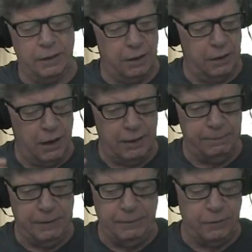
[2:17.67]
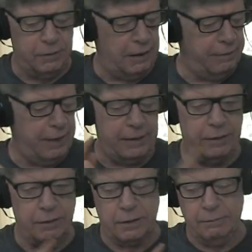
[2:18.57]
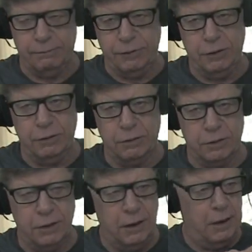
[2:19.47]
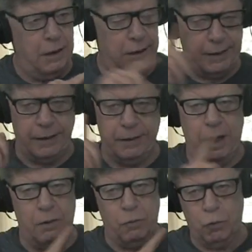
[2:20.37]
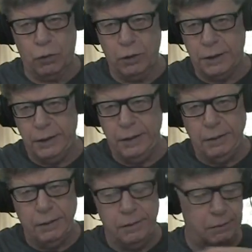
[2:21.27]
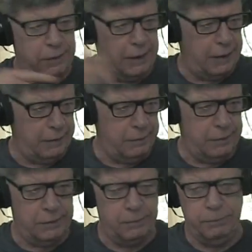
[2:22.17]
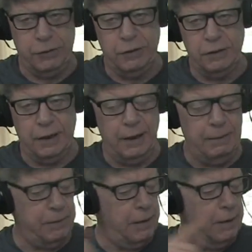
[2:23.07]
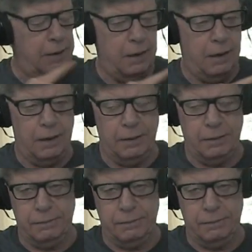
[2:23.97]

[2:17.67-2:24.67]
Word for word: And a lot of people have had their computers, again, not working, but when they uh, booted up, uh,